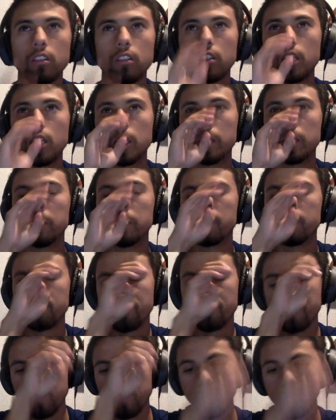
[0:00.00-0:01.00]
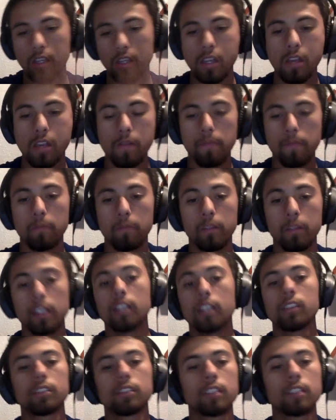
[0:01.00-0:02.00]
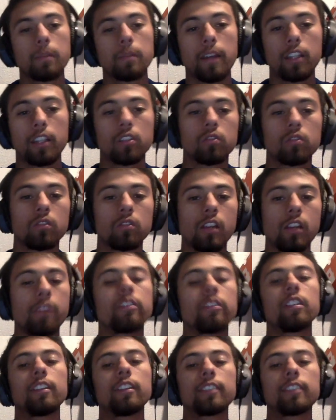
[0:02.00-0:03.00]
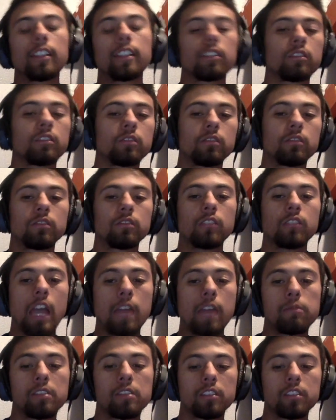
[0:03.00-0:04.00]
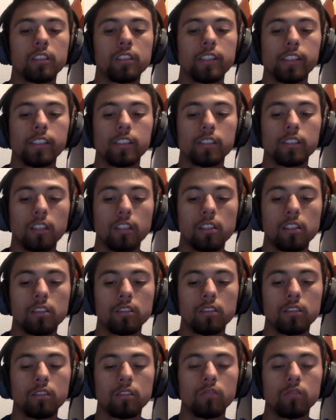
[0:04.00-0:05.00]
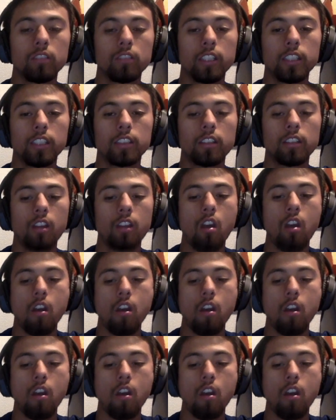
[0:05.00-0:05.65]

But yeah, let's get back into it. I really like that, though. I appreciate that you said that. Ready, set, go.